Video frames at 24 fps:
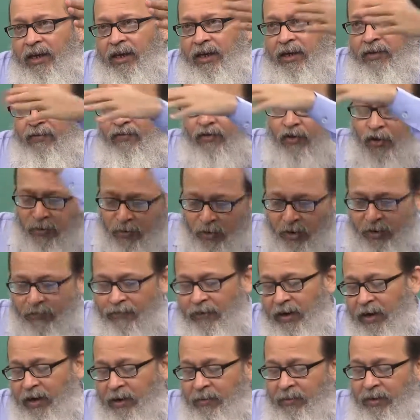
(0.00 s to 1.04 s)
from your
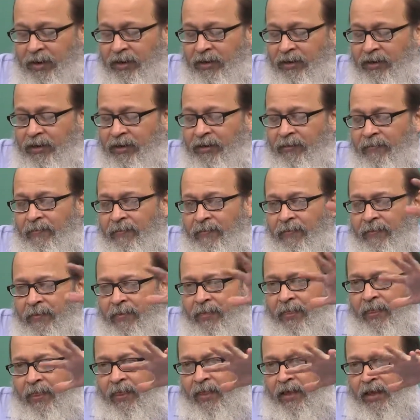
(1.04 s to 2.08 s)
environment.
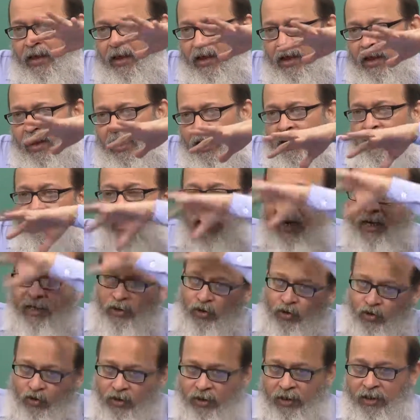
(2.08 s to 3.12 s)
It
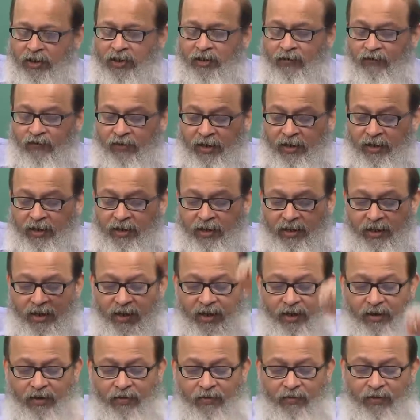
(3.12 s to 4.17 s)
has to reach a final
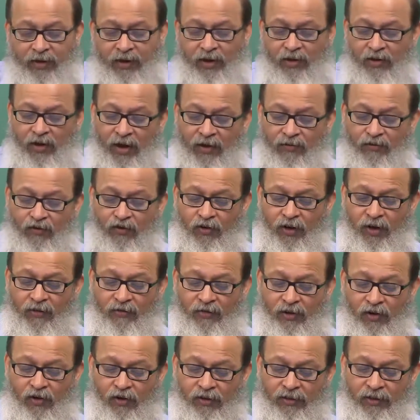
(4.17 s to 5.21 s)
thing where you have to have a
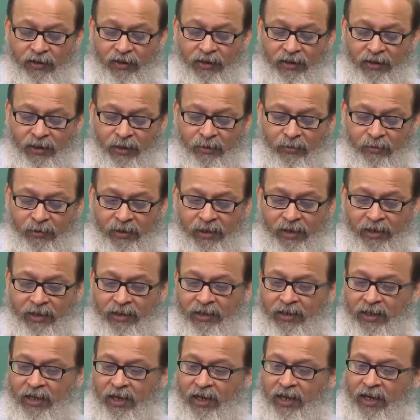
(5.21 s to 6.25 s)
conscious
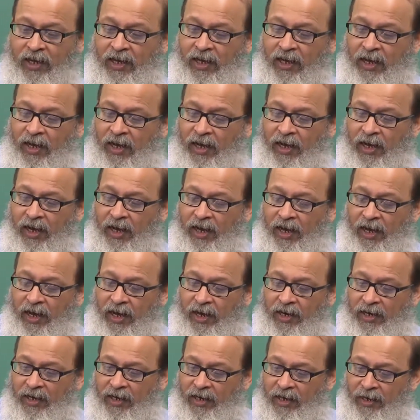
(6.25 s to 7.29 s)
experience,
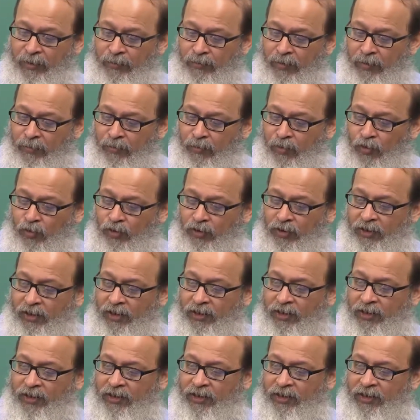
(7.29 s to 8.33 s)
and in the
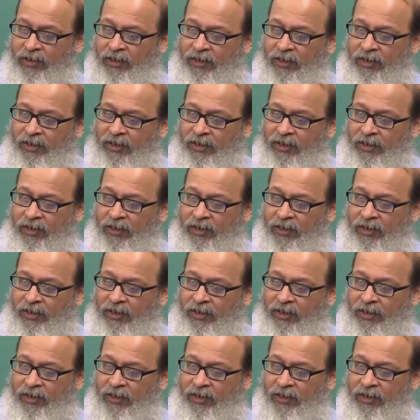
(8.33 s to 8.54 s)
process